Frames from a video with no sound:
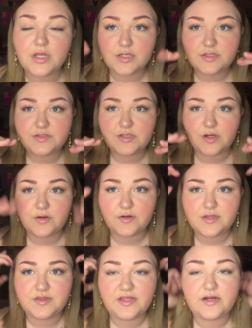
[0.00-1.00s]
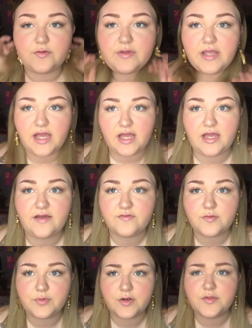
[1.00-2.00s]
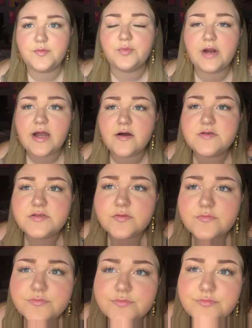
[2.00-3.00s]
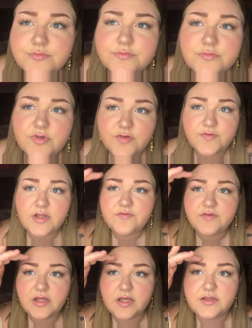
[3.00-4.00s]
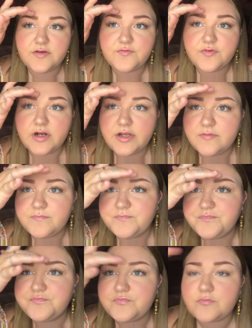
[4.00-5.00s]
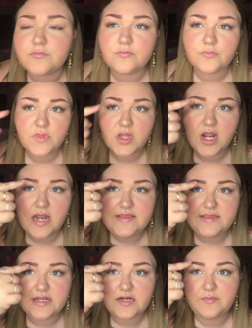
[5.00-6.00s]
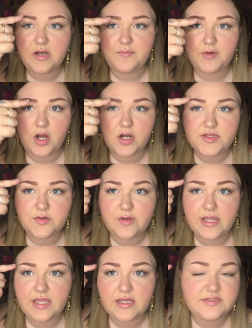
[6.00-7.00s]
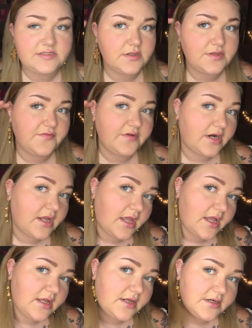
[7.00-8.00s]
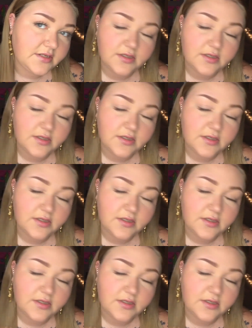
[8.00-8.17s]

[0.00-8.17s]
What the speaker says: So there we have both brows, fluffy in the front. I thicken them up all the way until the very end.